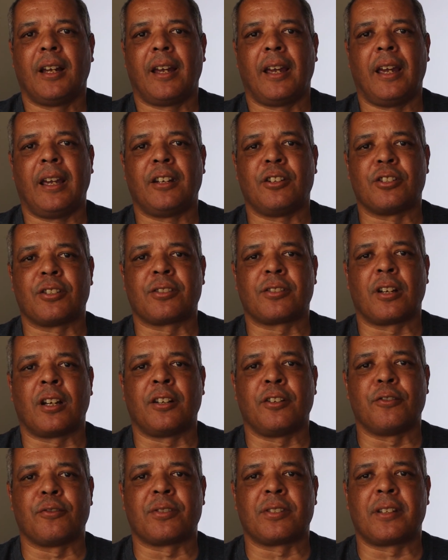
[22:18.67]
and just
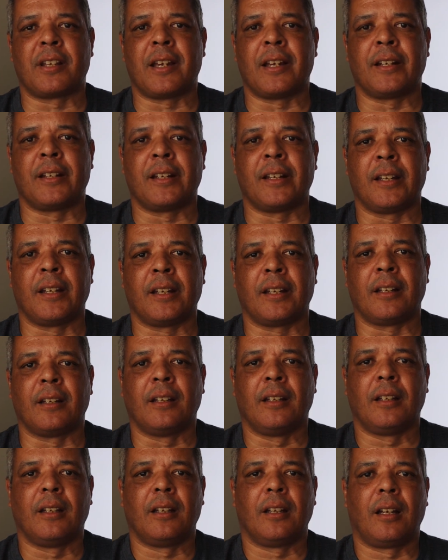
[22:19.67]
understanding